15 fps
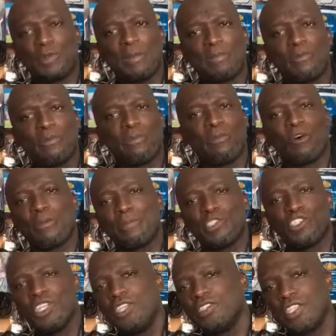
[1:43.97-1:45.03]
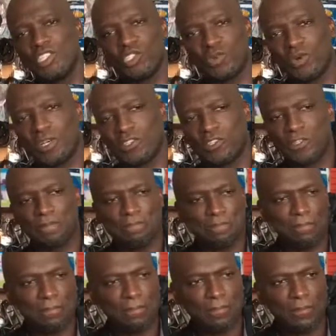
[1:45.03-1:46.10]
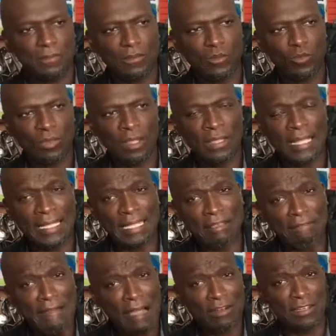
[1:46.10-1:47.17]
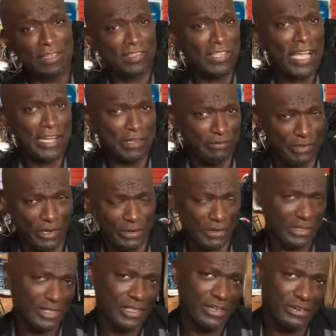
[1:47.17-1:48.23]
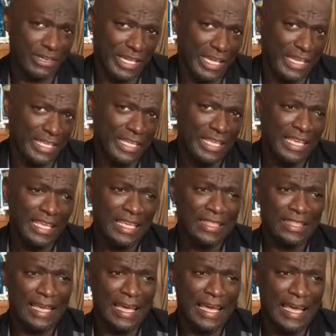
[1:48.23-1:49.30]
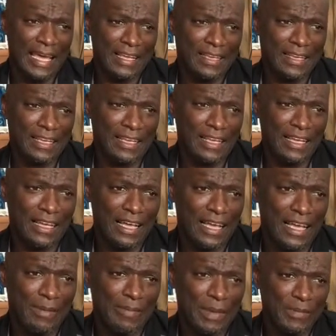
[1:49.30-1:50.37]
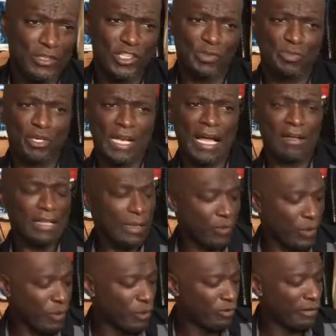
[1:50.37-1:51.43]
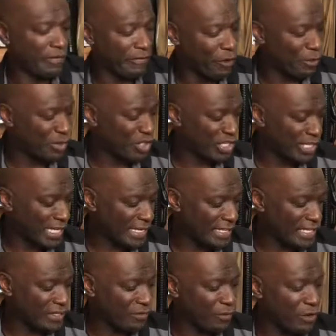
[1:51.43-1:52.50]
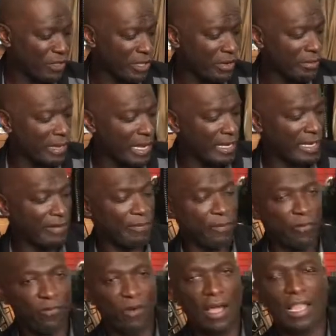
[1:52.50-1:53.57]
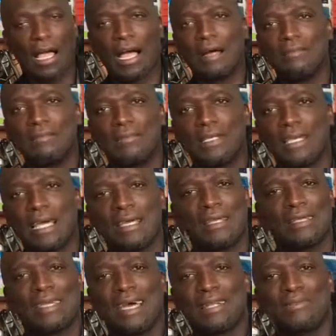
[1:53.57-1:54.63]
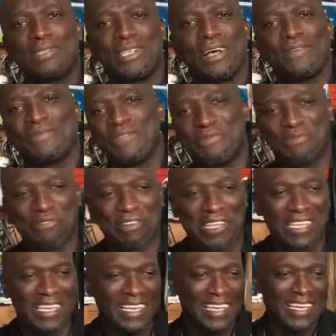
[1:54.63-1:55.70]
People bought machines into us that they found on the side of the road. Okay, that people just put out, and we will refurbish it like this for them, and then voila, they got themselves a free